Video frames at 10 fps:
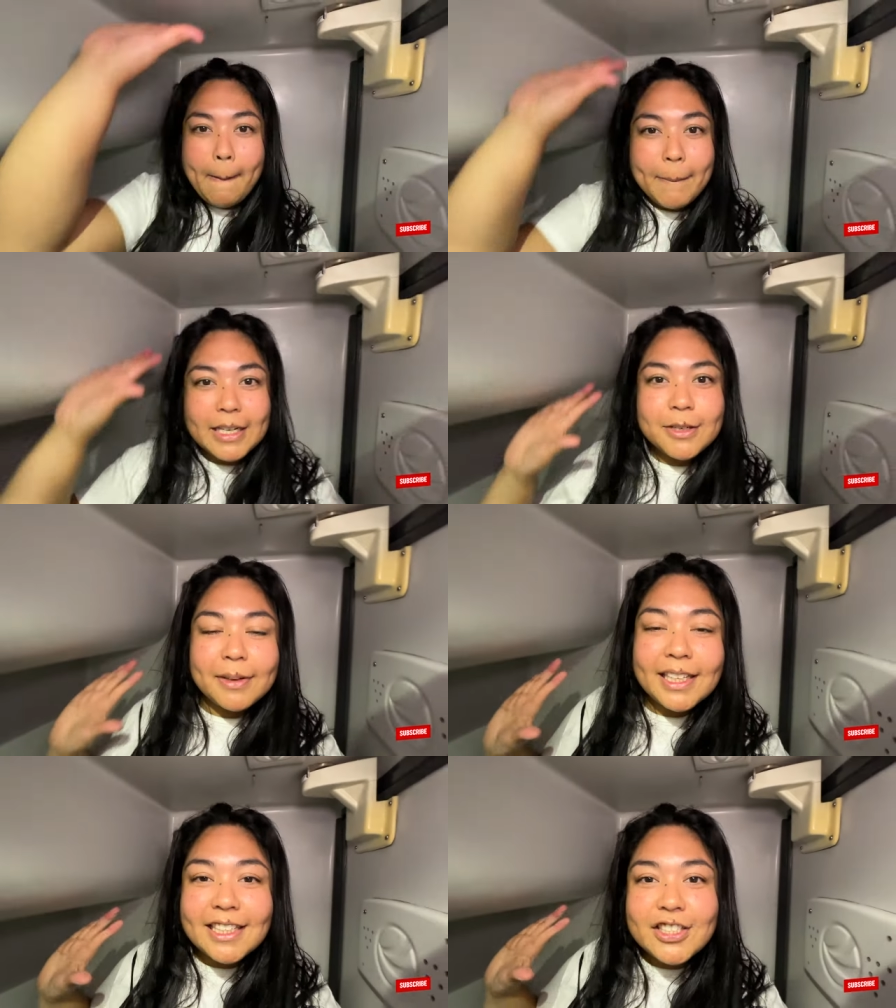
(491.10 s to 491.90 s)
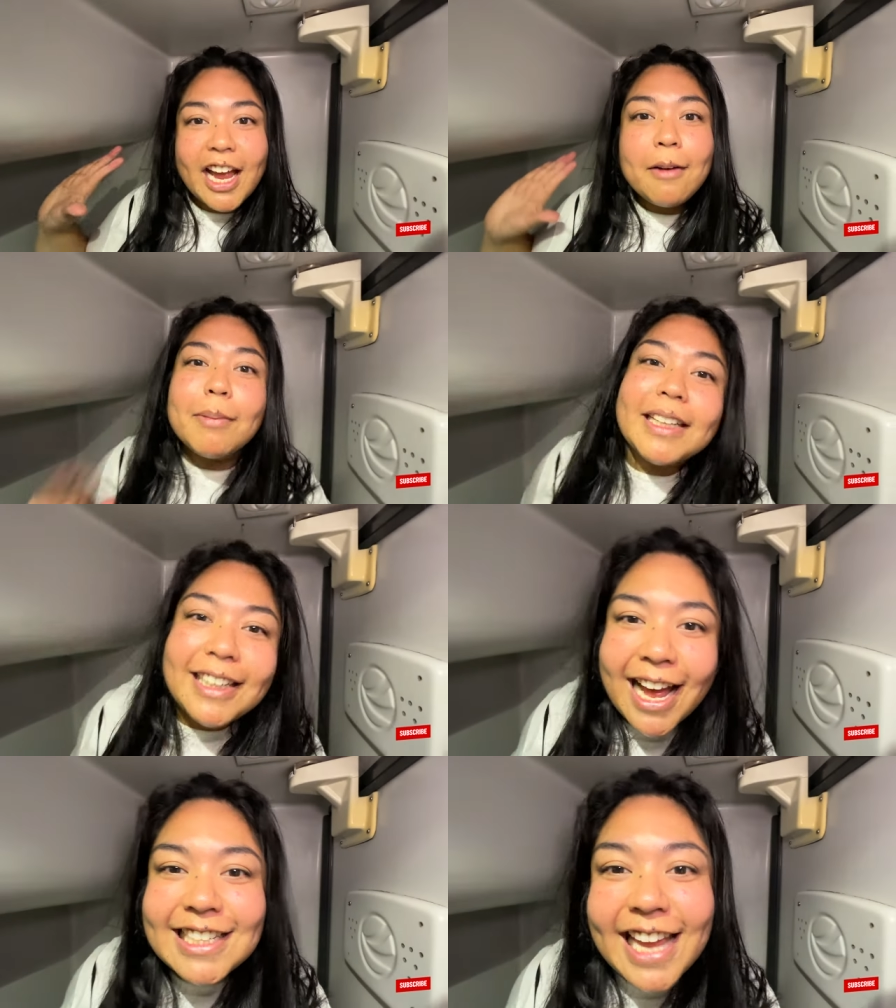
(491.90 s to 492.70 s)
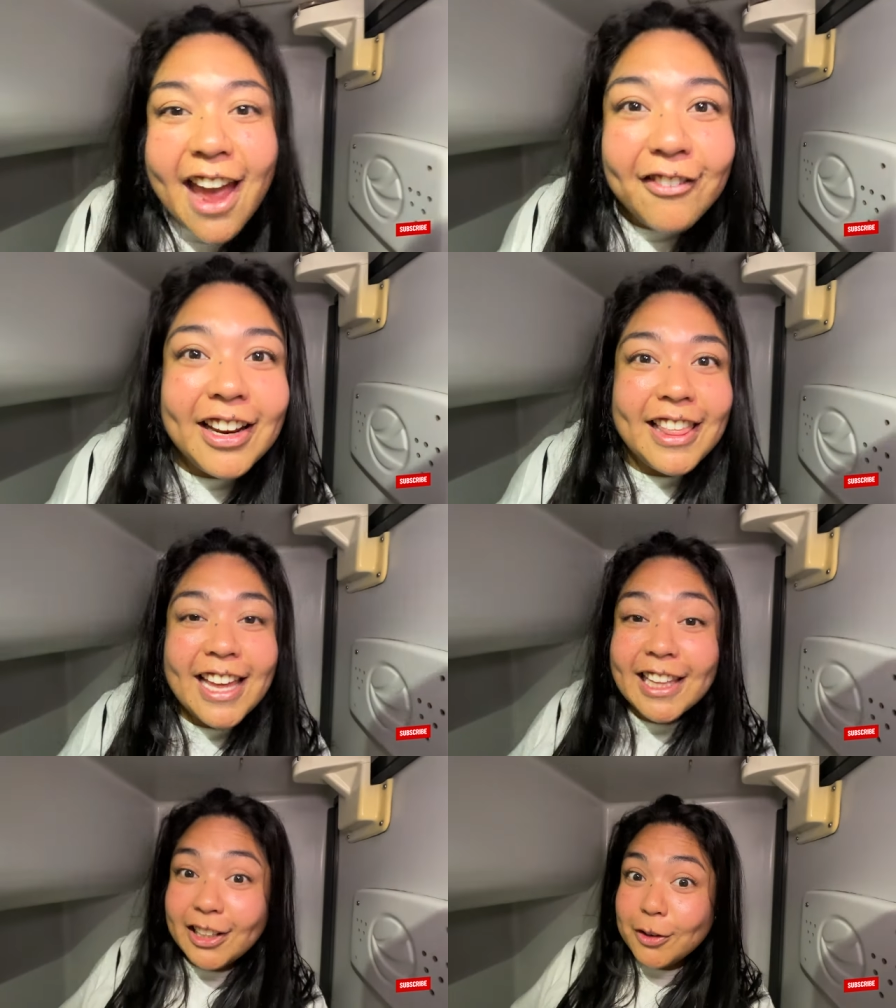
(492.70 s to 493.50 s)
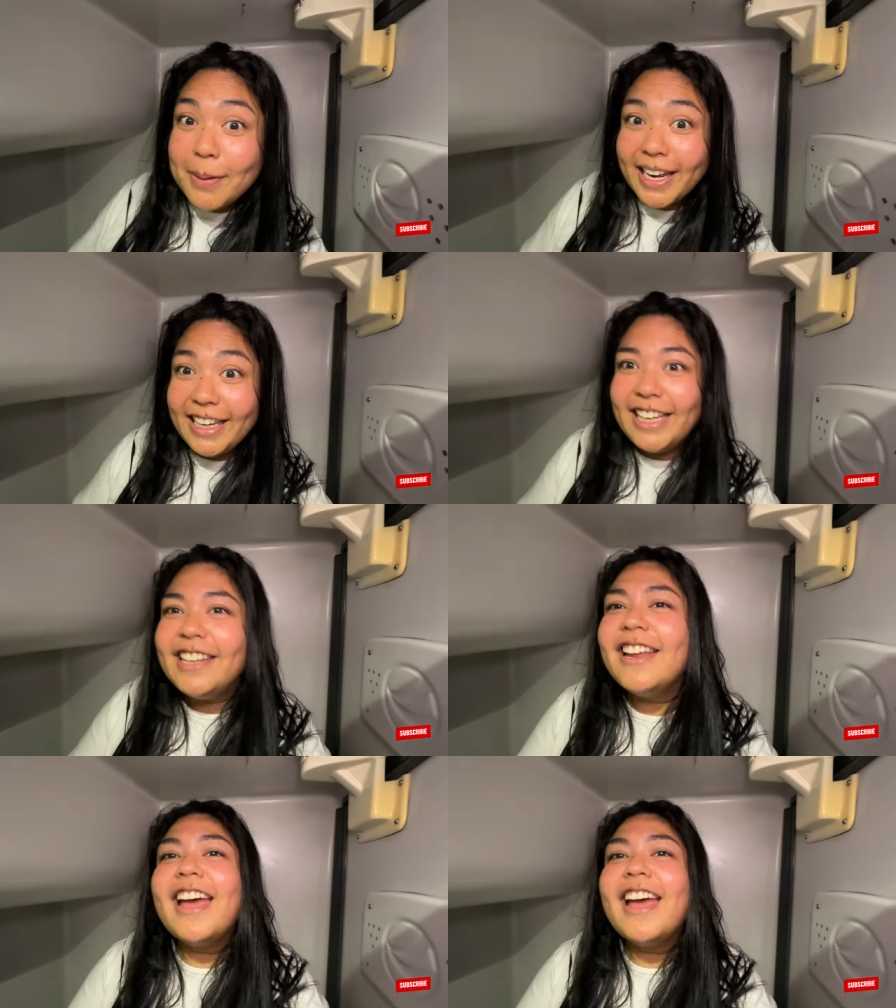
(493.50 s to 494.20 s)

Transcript: Medyo maliit siya, but it has everything that you might need.